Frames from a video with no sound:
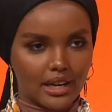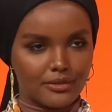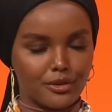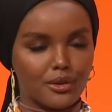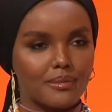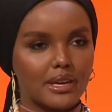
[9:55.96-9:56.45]

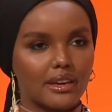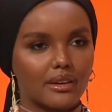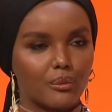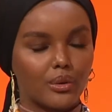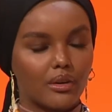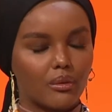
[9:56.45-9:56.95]
for me,
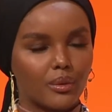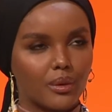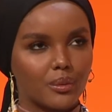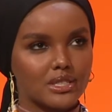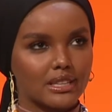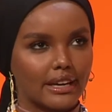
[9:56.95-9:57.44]
what
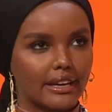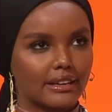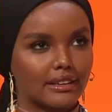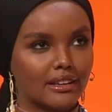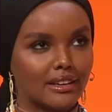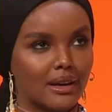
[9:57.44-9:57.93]
was
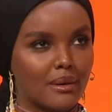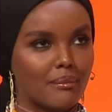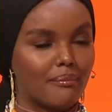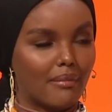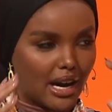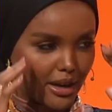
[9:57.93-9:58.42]
like
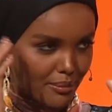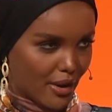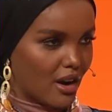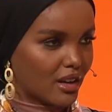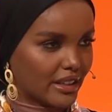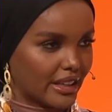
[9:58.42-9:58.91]

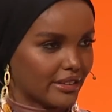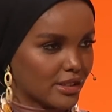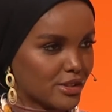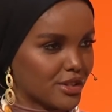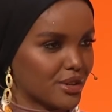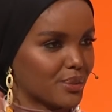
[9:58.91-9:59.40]
mind-boggling
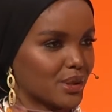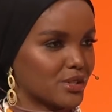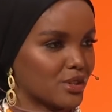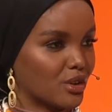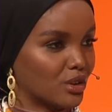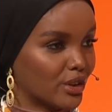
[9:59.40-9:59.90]
this year
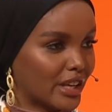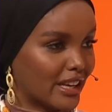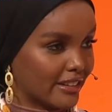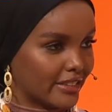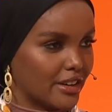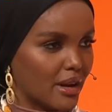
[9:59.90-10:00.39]
was looking
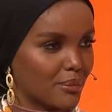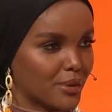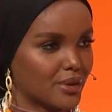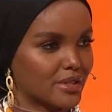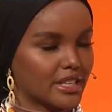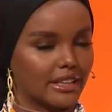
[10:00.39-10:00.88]
at the
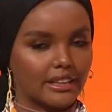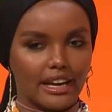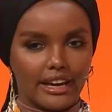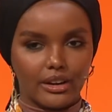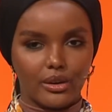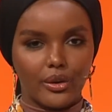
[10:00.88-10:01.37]
numbers and
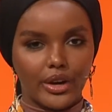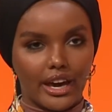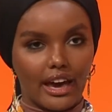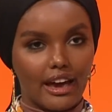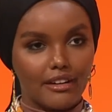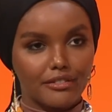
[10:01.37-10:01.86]
like,
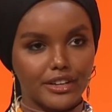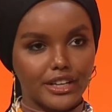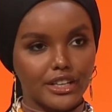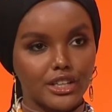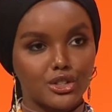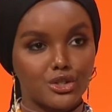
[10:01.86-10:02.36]
okay,
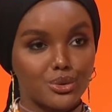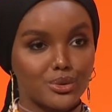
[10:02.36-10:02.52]
every 2